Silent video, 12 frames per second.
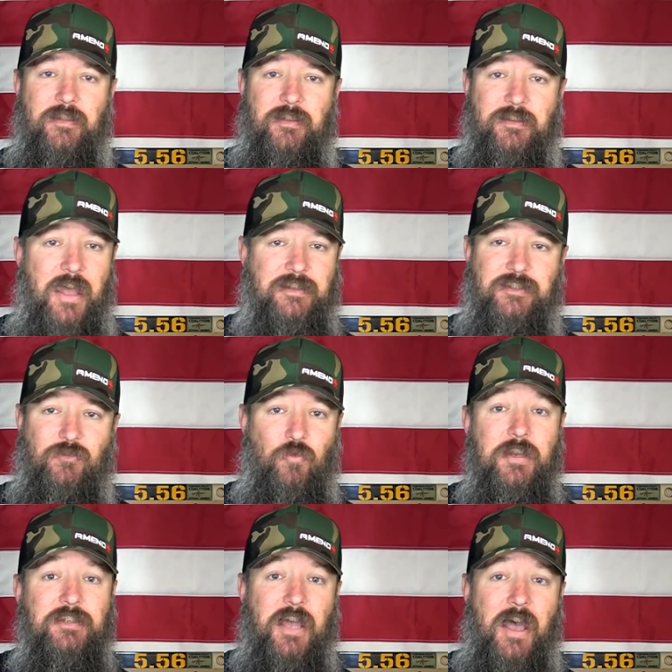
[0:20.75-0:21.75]
That's
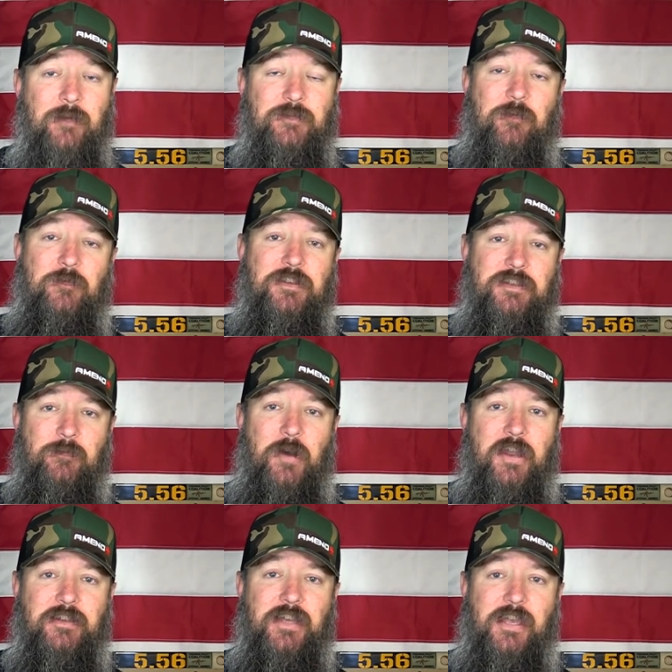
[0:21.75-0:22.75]
three times I've been
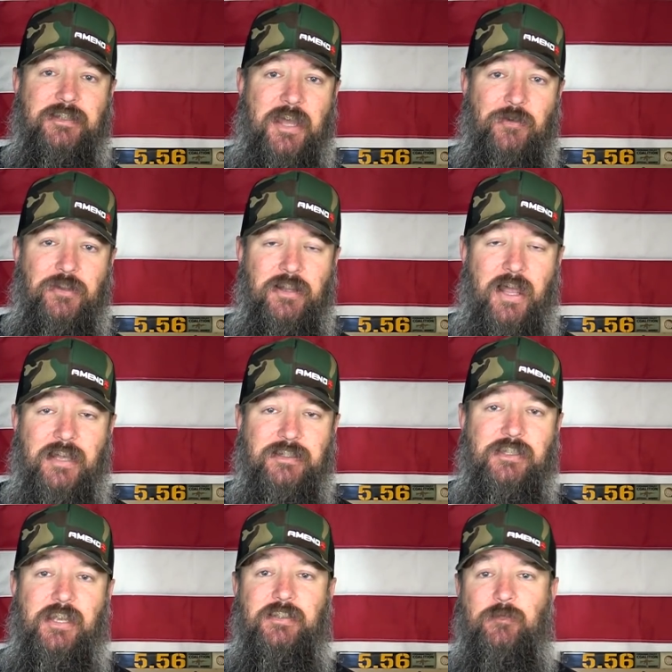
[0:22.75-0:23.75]
demonetized now in the last
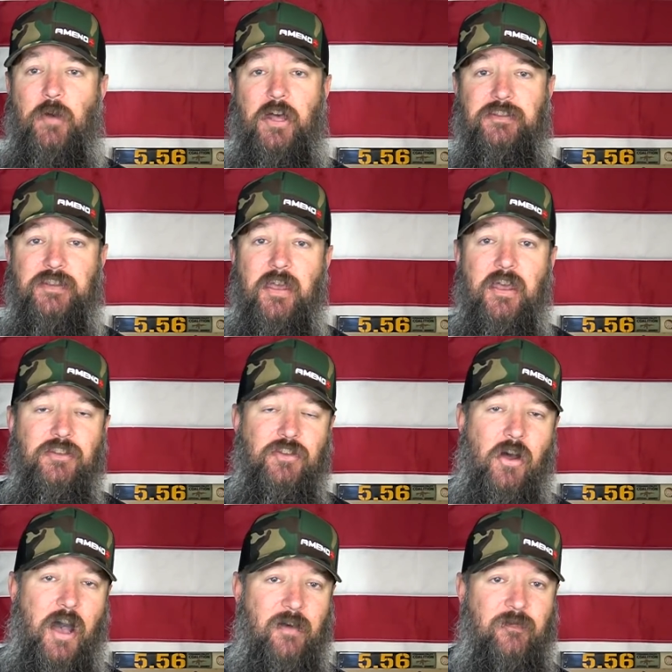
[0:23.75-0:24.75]
six months. So
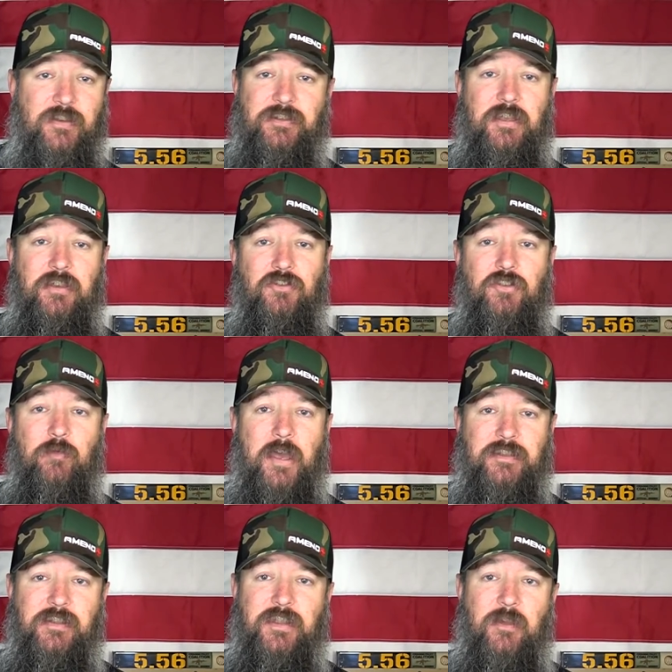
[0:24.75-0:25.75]
obviously YouTube
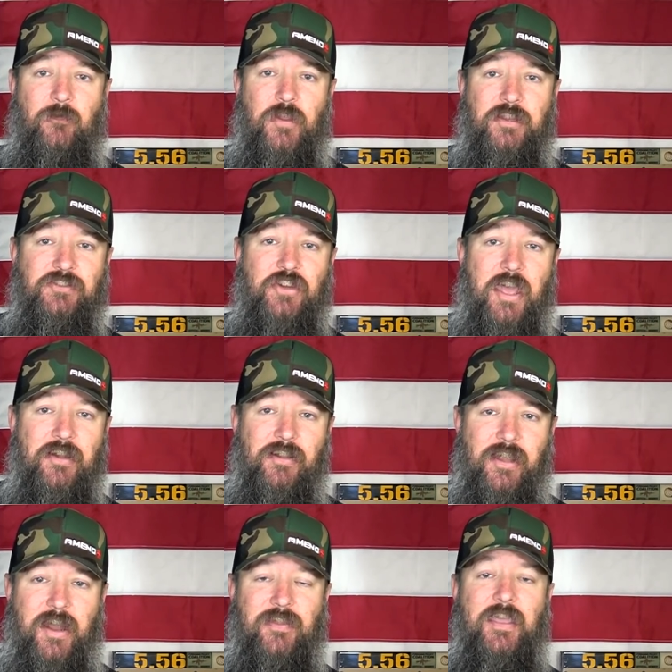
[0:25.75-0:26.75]
has a thing for this channel,
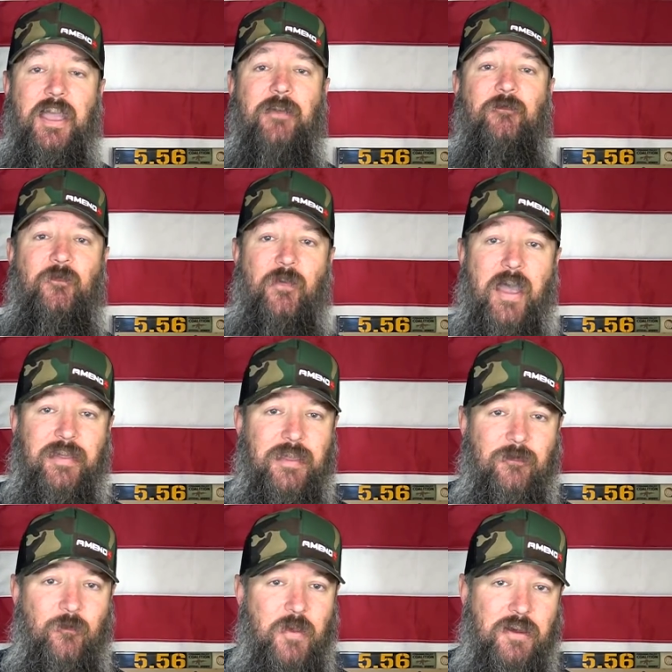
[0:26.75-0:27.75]
and I think I finally
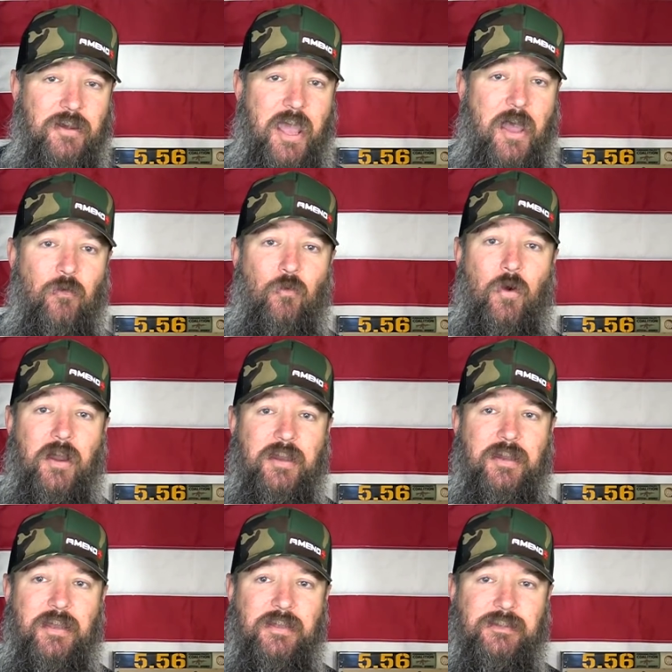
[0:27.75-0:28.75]
figured out what it
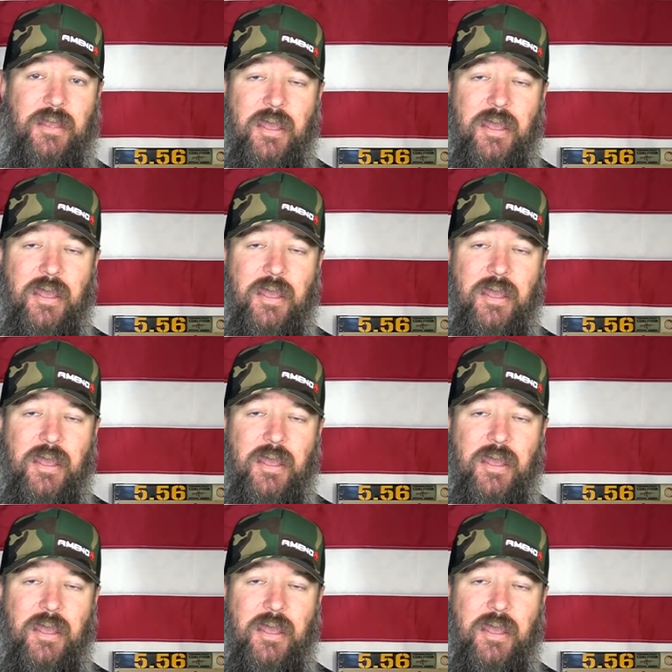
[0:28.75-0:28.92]
is.